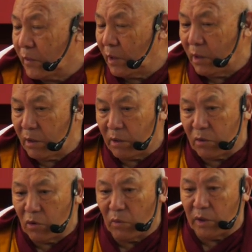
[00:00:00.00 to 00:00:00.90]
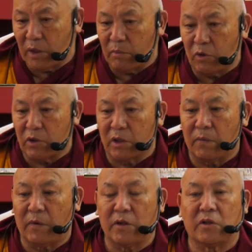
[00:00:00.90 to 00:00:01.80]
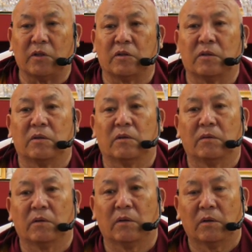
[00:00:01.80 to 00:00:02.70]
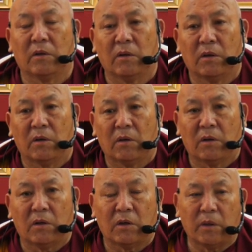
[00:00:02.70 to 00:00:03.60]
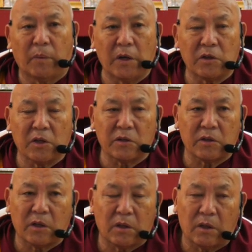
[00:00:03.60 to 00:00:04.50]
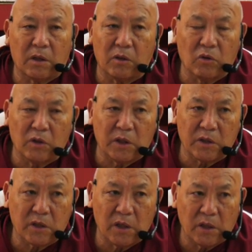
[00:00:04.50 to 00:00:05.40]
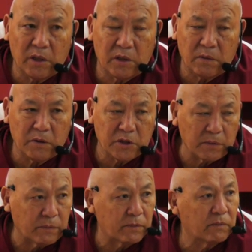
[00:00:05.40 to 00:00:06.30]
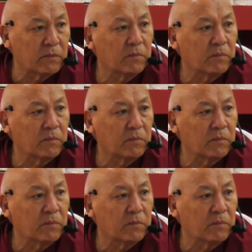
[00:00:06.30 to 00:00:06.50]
And then don't worry about the differences. Differences are not necessarily divisive.